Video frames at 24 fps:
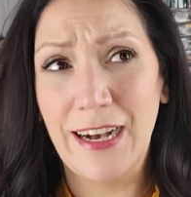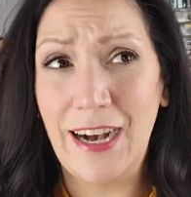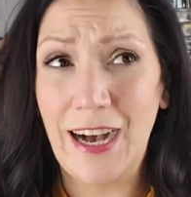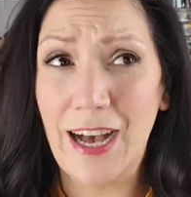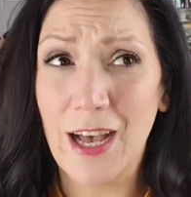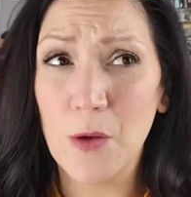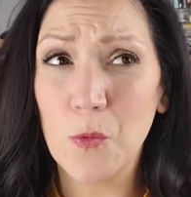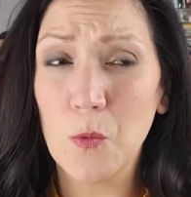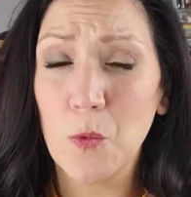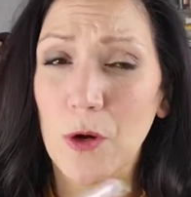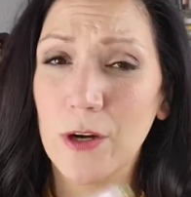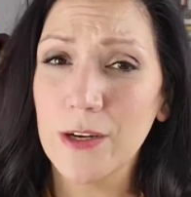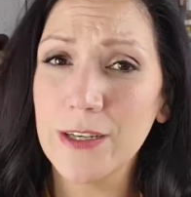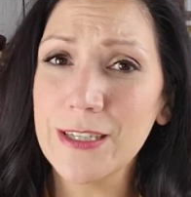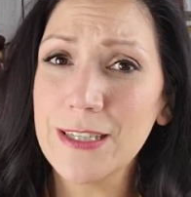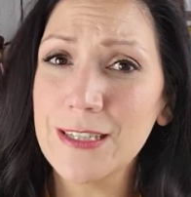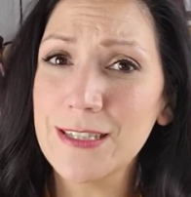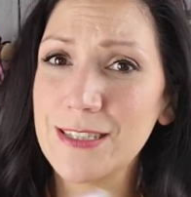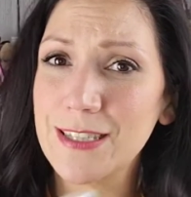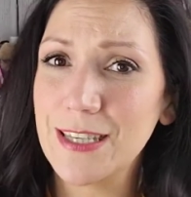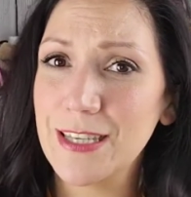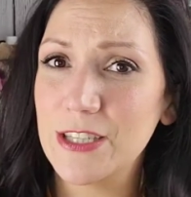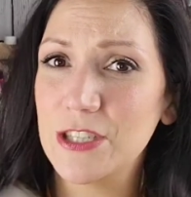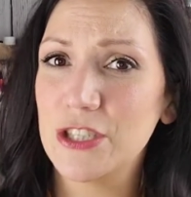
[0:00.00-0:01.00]
I want
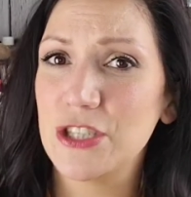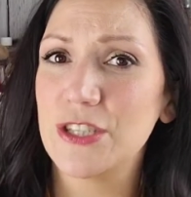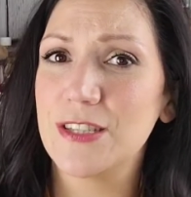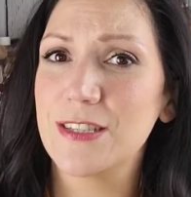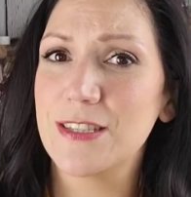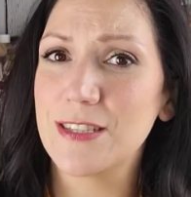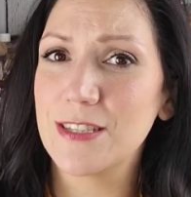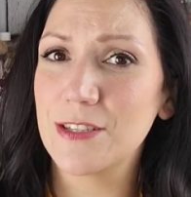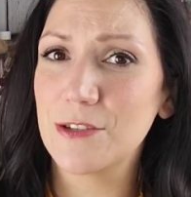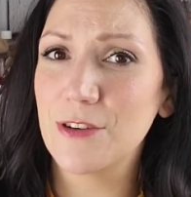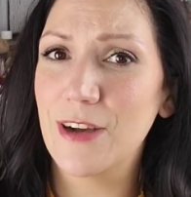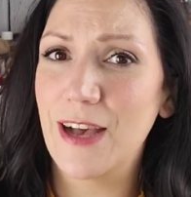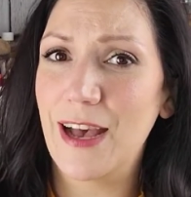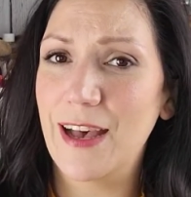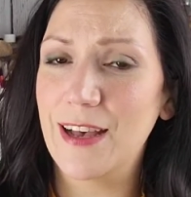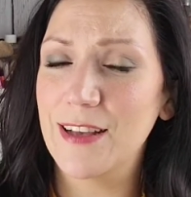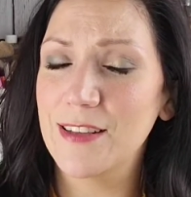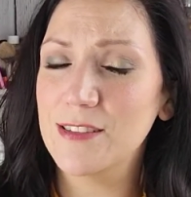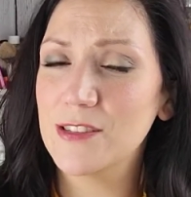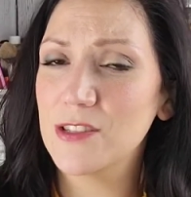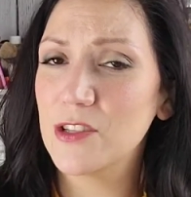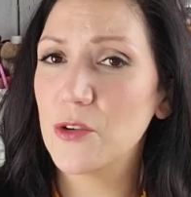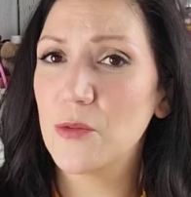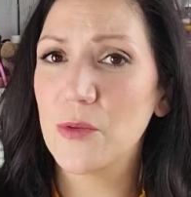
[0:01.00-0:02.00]
to say she still
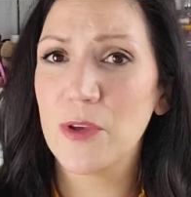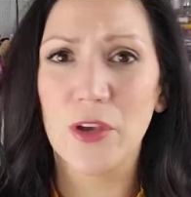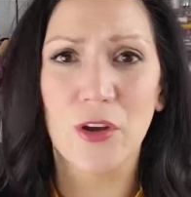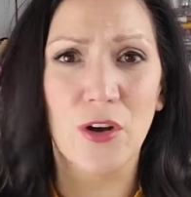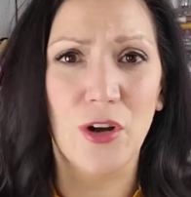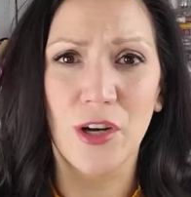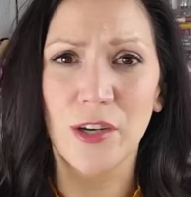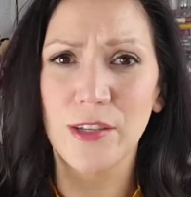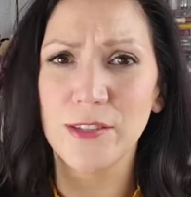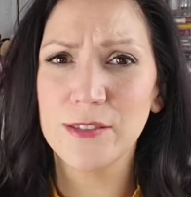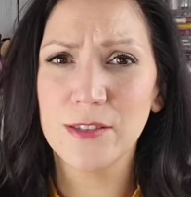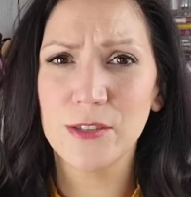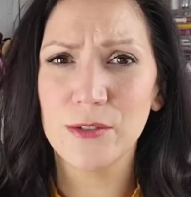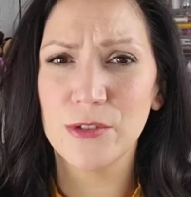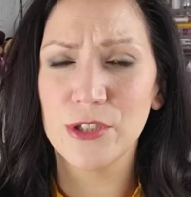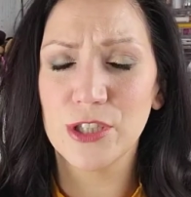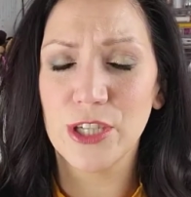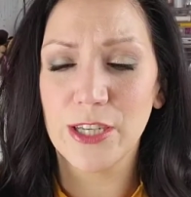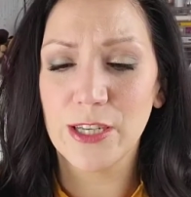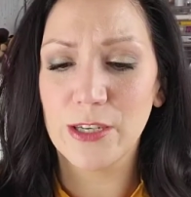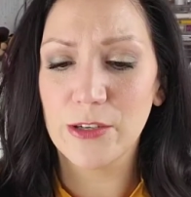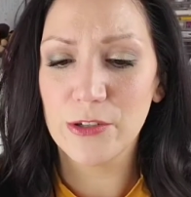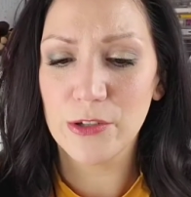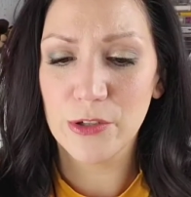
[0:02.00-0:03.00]
has going on. So
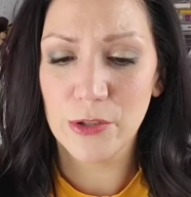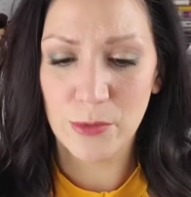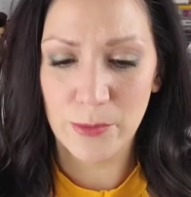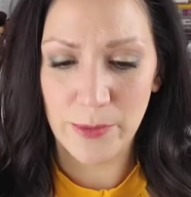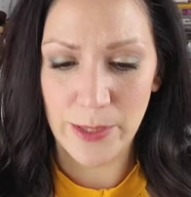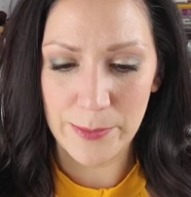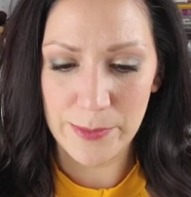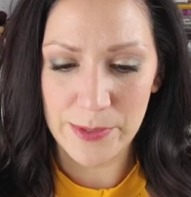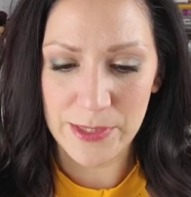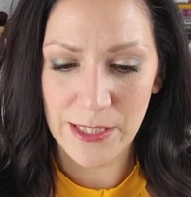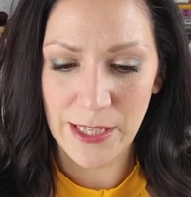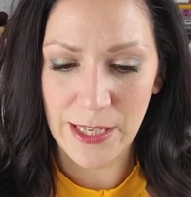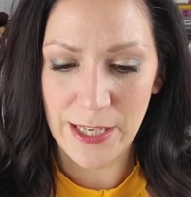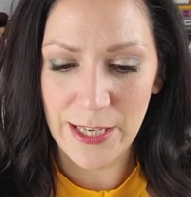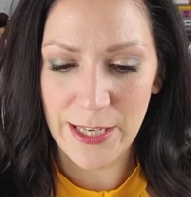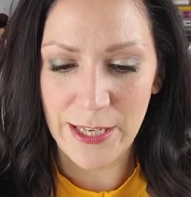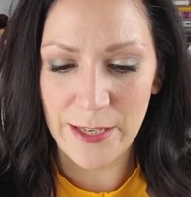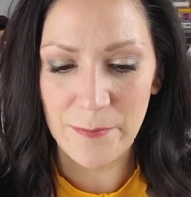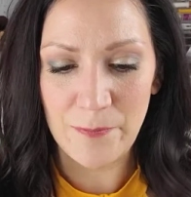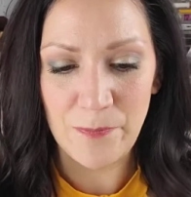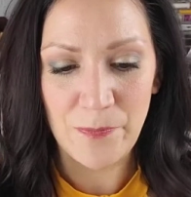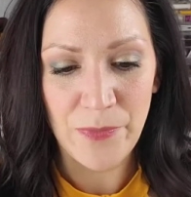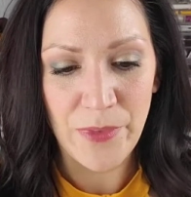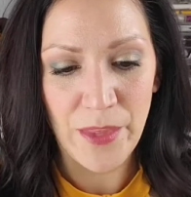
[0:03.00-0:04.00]
check out her
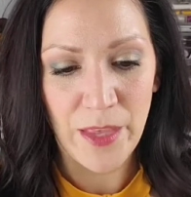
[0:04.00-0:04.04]
website.